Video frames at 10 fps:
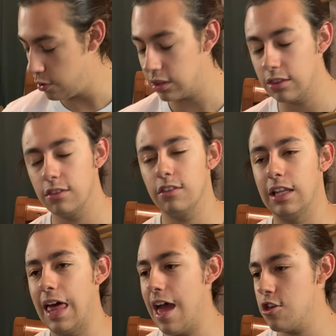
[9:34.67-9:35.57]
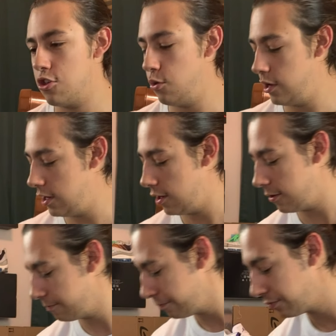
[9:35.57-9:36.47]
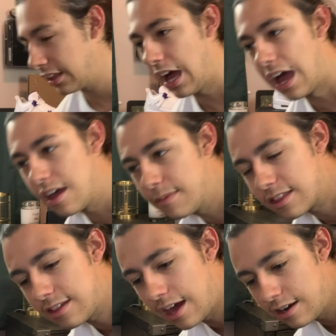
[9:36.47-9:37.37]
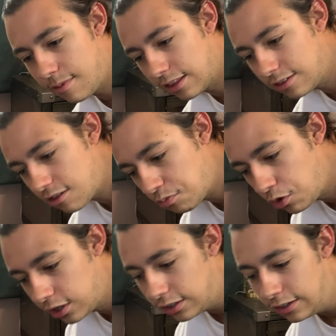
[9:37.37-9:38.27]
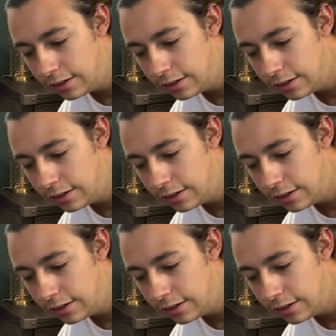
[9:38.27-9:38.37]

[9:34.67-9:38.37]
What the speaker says: is the last shoe here. I am excited about this one